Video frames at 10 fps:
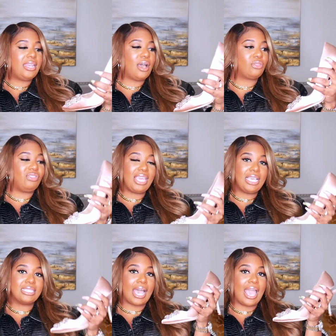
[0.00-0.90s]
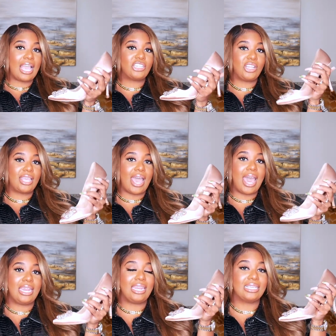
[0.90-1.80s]
Now, these I actually
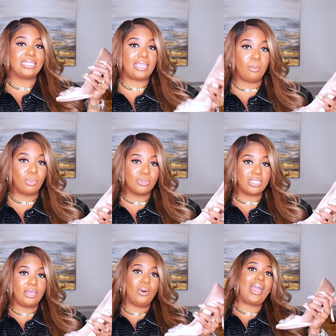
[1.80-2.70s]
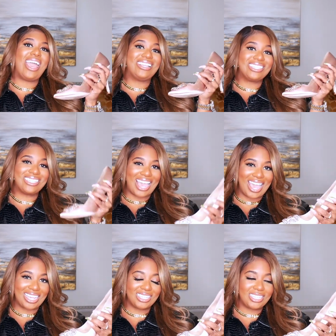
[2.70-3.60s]
got in a sample sale at
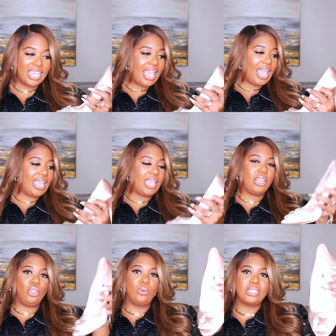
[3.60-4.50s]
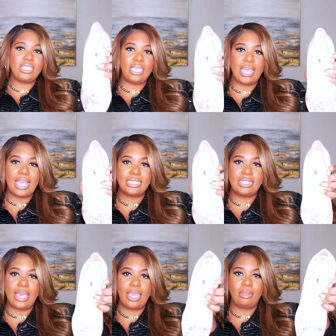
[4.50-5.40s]
Saks, and you can see it has
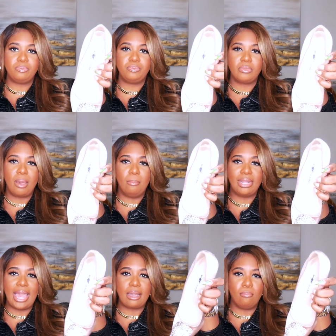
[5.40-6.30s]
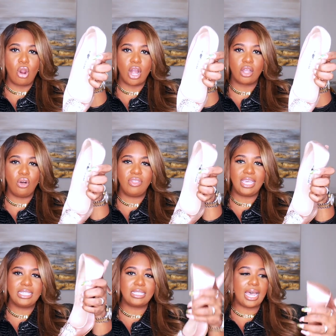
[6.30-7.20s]
that black mark on the
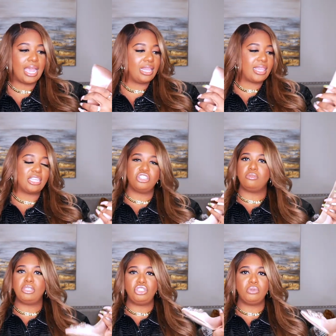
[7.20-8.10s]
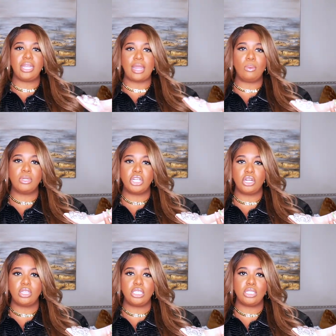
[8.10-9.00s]
inside and that just means you cannot
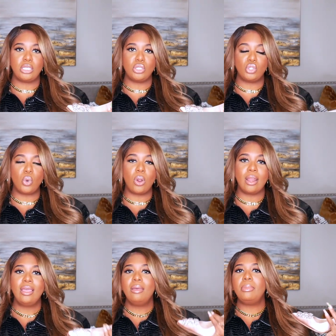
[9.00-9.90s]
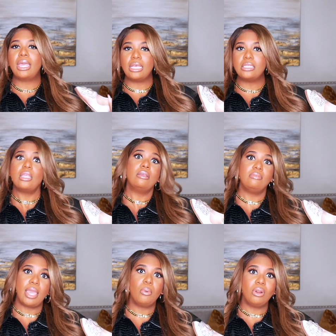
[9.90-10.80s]
return these to the store because
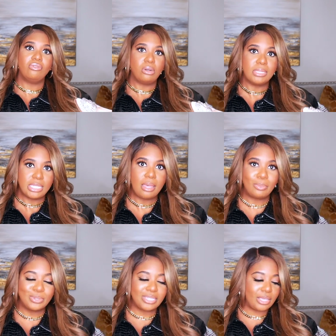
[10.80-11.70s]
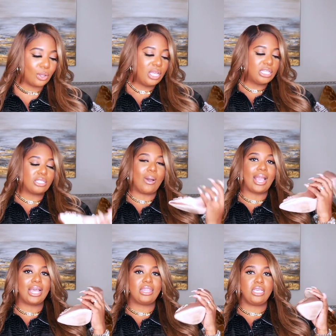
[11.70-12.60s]
they were from a sample sale. So I
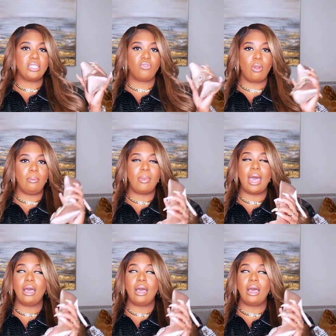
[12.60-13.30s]
got these from